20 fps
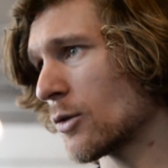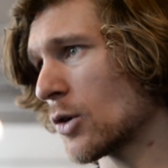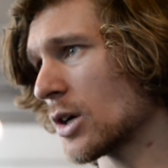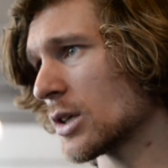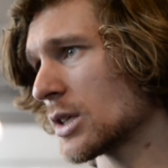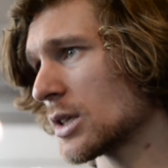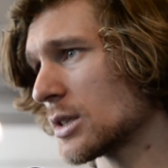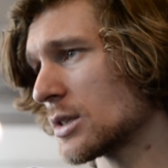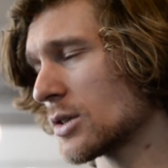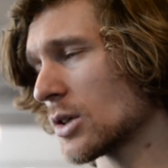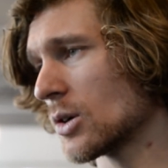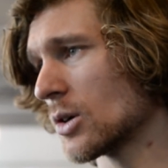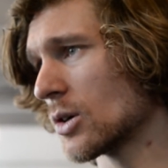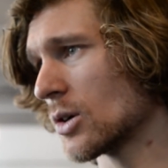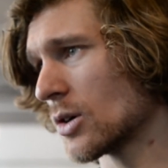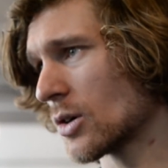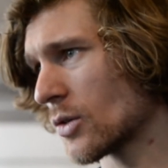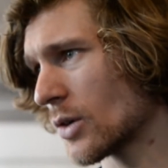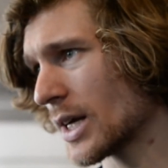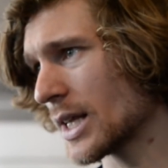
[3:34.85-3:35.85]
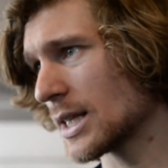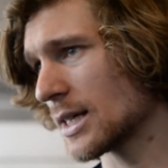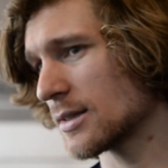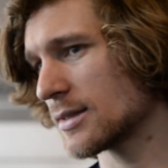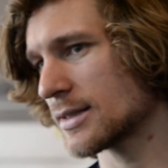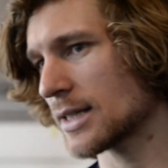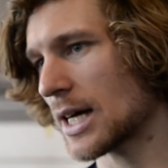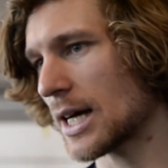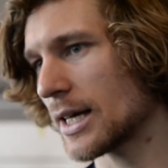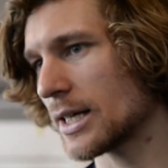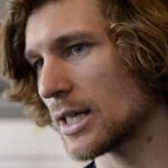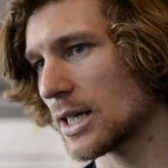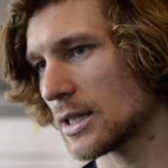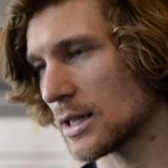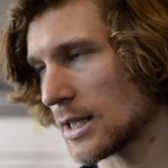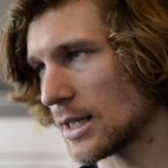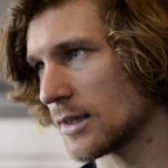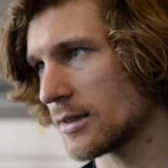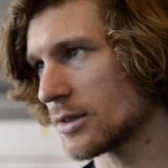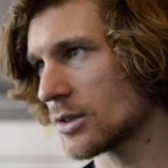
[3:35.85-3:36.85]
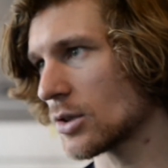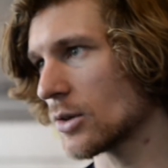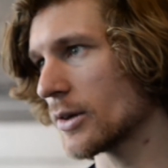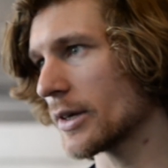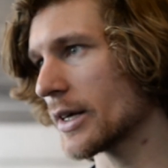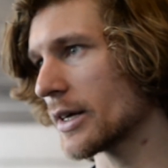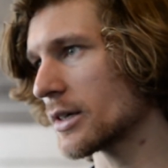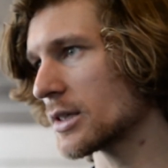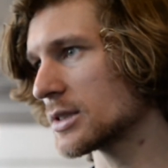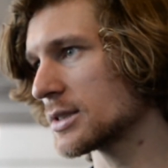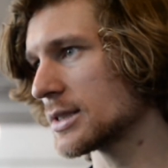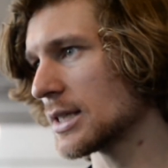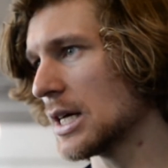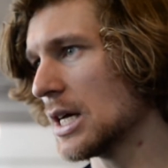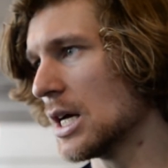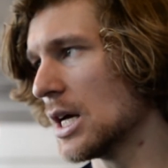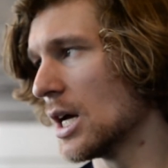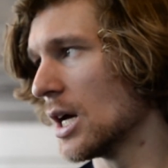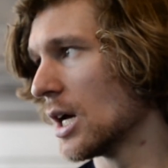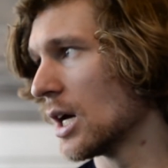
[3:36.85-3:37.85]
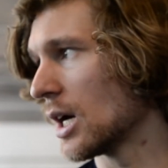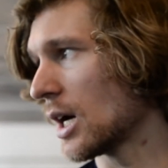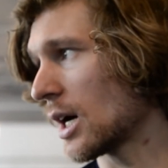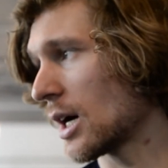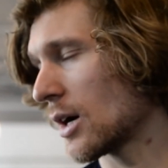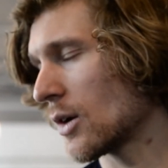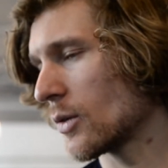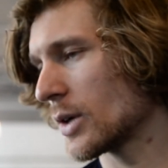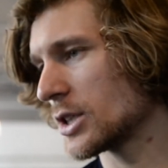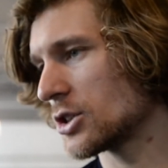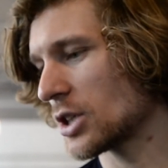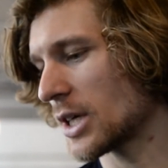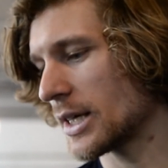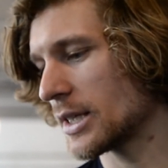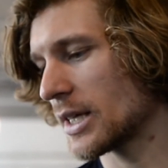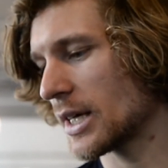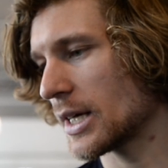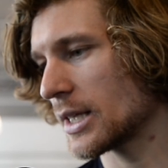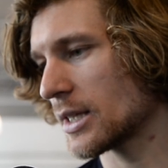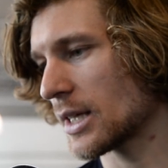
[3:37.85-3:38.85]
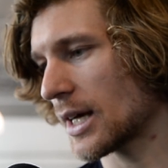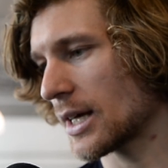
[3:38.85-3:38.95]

wanted to really sign at least 2 years, which I did.